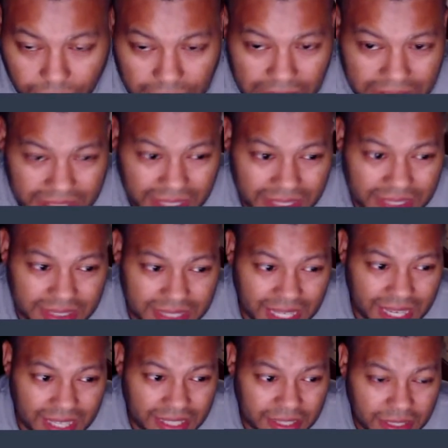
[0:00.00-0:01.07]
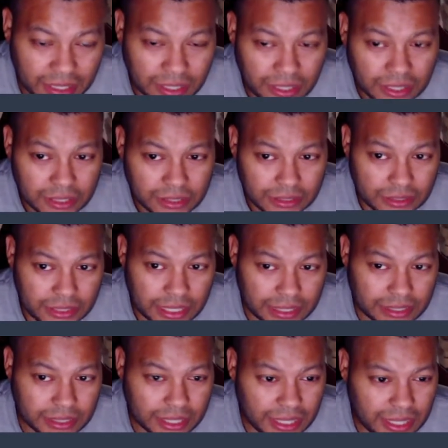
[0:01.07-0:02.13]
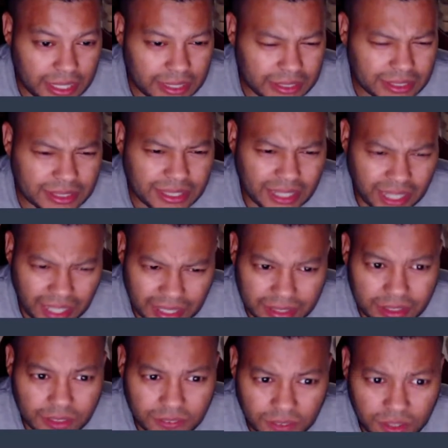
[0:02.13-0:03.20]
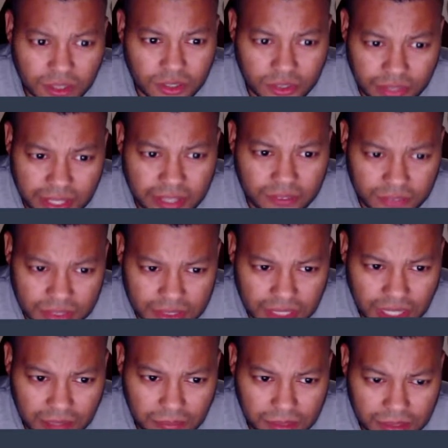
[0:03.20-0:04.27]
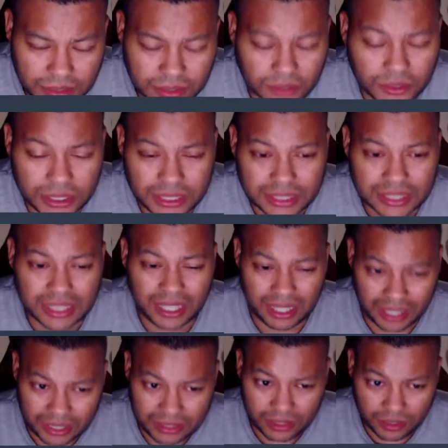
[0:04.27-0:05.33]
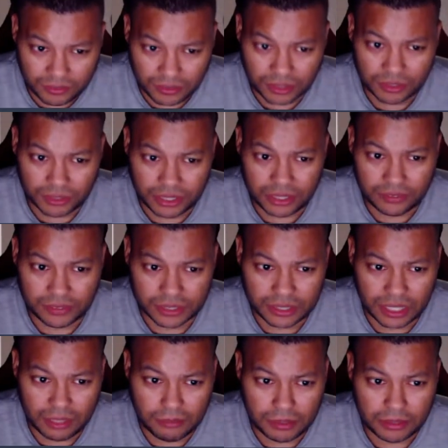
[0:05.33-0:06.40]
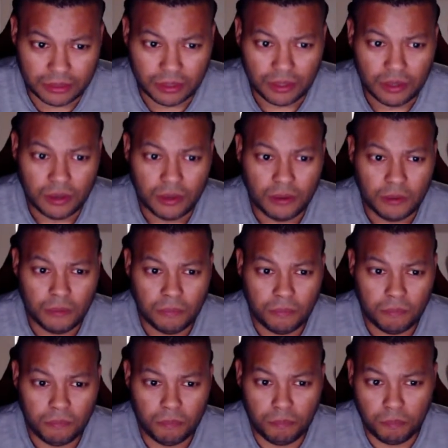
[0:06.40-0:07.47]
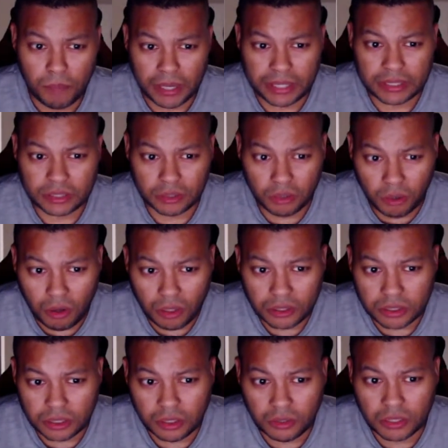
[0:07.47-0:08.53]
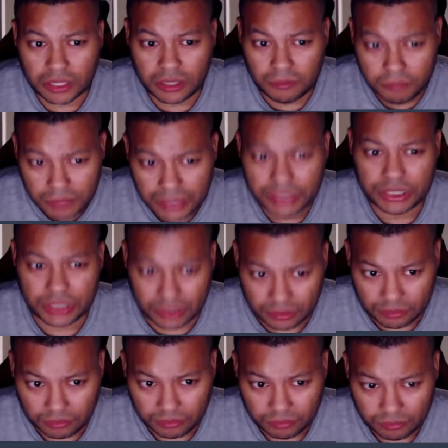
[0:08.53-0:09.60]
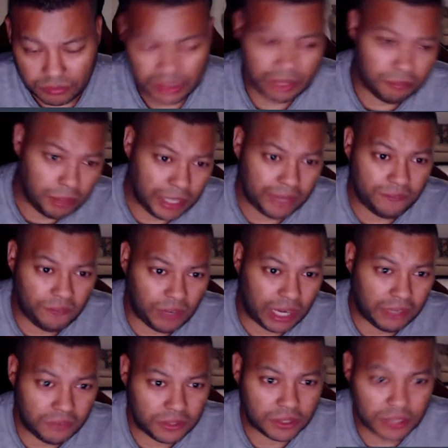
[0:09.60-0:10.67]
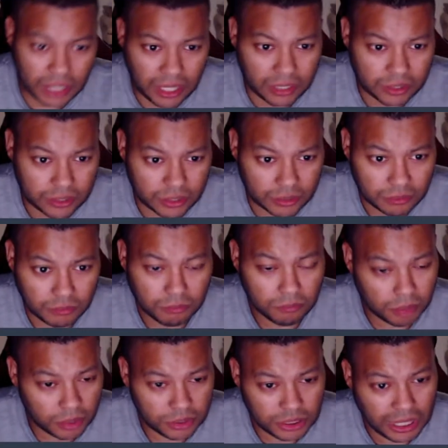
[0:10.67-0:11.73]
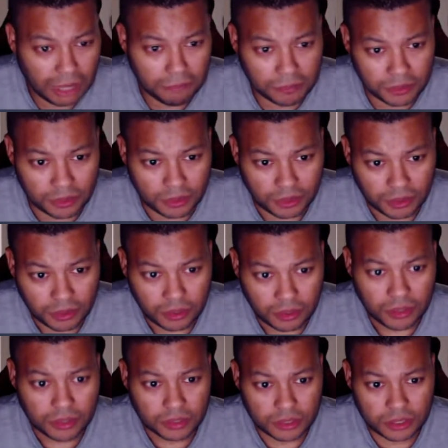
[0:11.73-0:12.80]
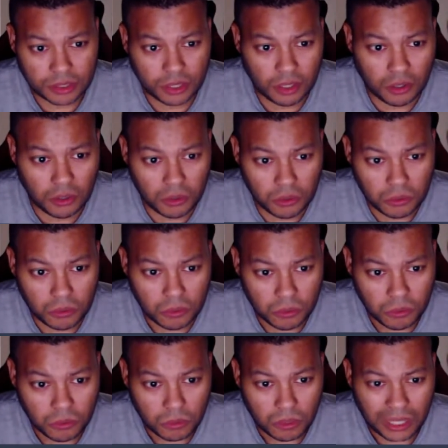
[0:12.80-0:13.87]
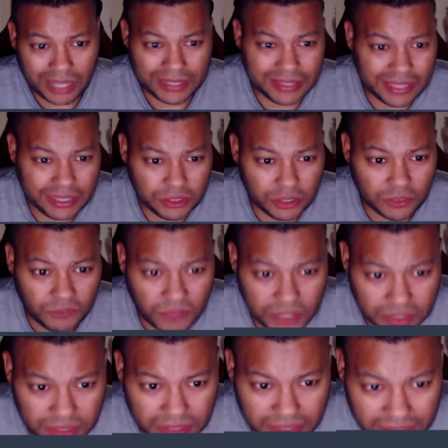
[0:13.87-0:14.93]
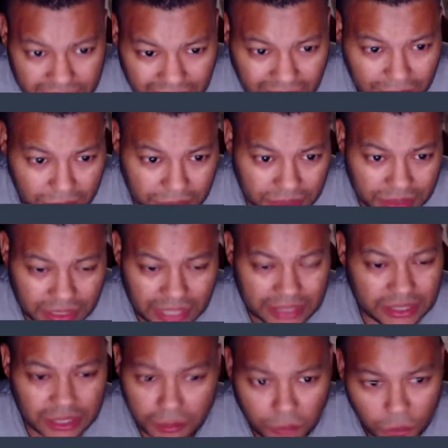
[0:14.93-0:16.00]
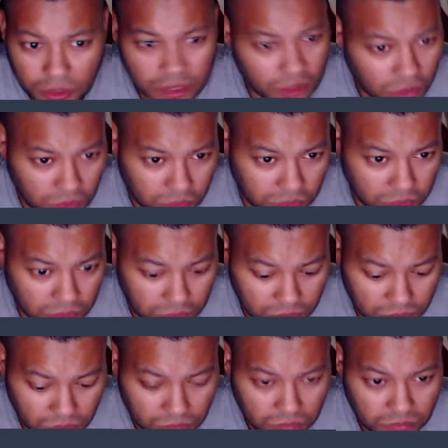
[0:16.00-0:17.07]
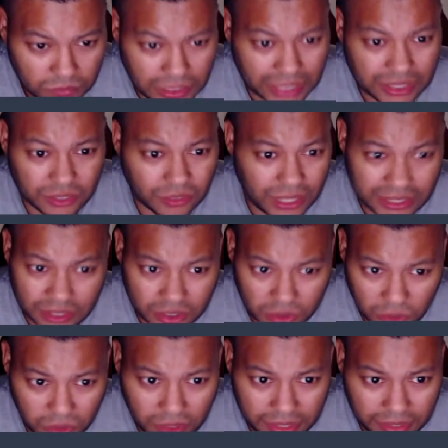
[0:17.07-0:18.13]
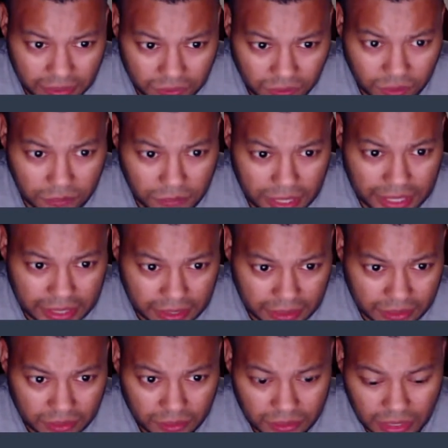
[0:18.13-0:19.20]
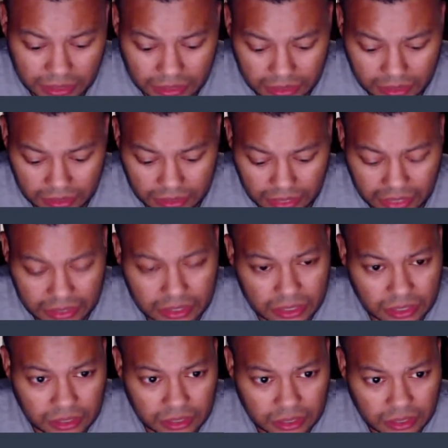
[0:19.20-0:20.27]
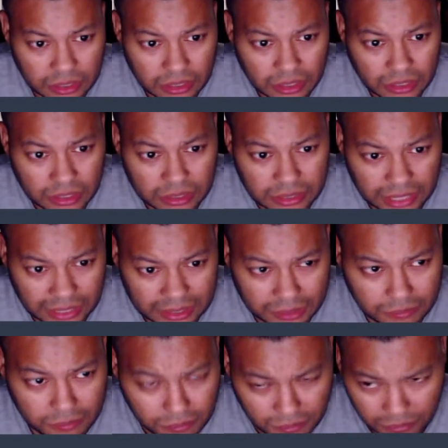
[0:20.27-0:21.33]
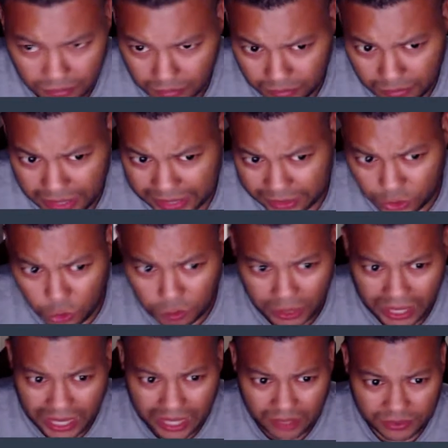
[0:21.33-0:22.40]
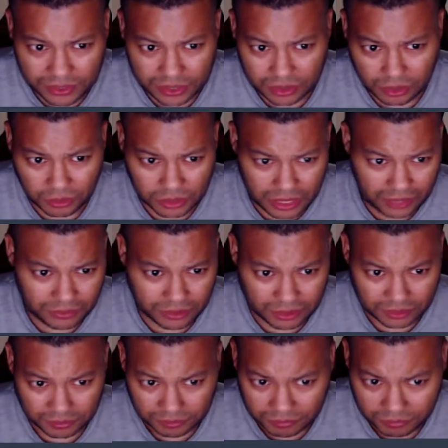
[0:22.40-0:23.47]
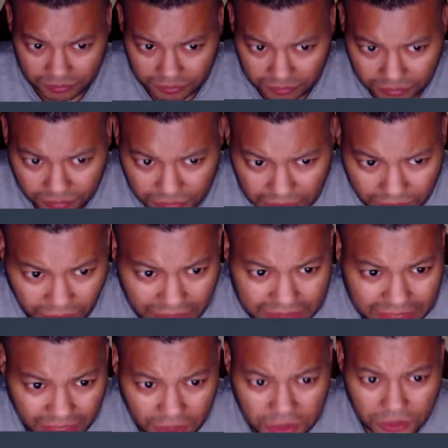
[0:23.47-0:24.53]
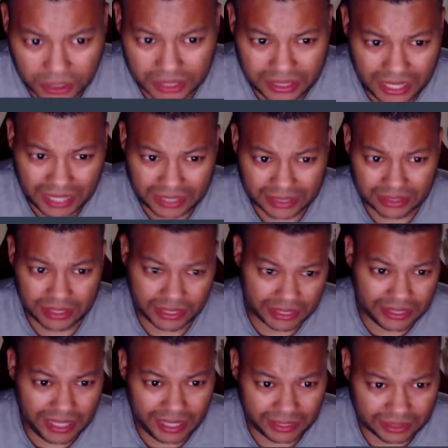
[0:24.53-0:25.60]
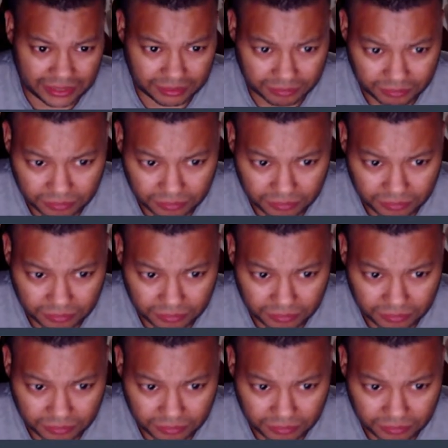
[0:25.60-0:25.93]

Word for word: At the end of the day, this is kind of a creative assignment. So it is kind of a creative assignment, but it's also a commission. you can pay paid $500 per chapter. So I need you to finish the assignment. That's number one goal not to write the story for me, not to not to not to make new paths or whatever. If I tell you it connects, it connects.